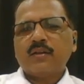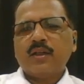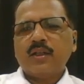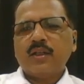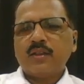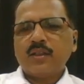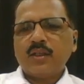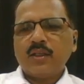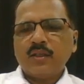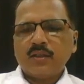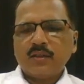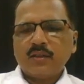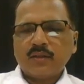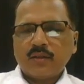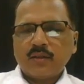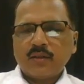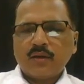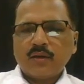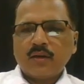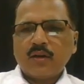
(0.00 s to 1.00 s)
D3,
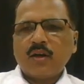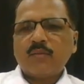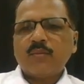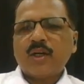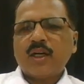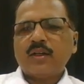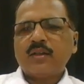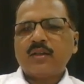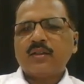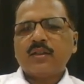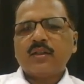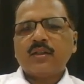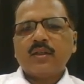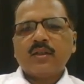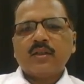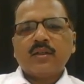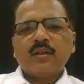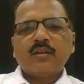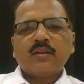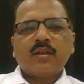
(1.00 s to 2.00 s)
comma,
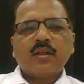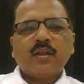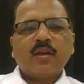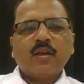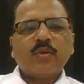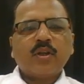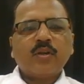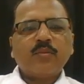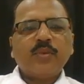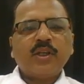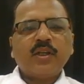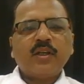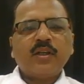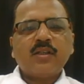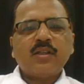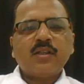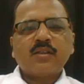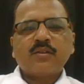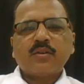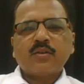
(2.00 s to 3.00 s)
the number of
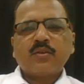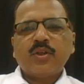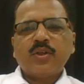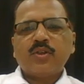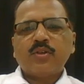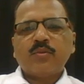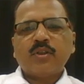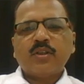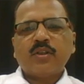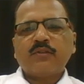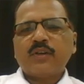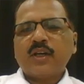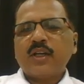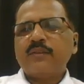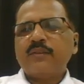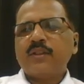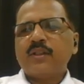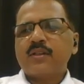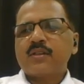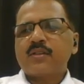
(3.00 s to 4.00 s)
period is going to be the
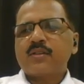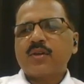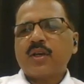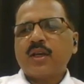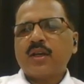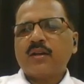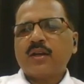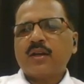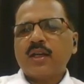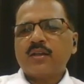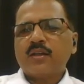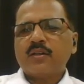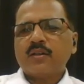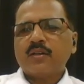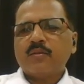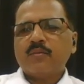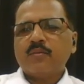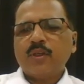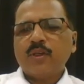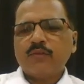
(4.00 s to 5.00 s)
5 years. So I'll write
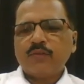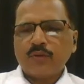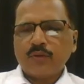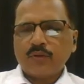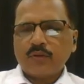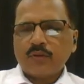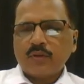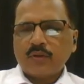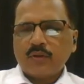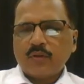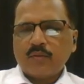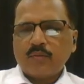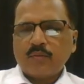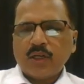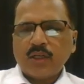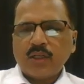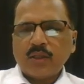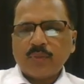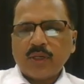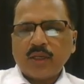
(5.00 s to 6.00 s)
B4
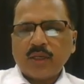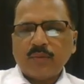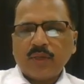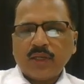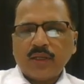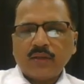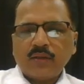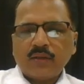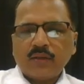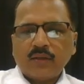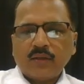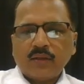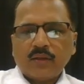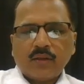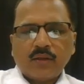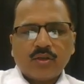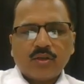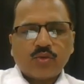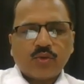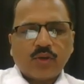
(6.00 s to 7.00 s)
multiply by
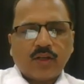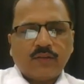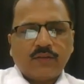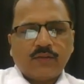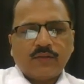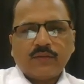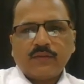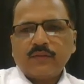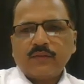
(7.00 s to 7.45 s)
12.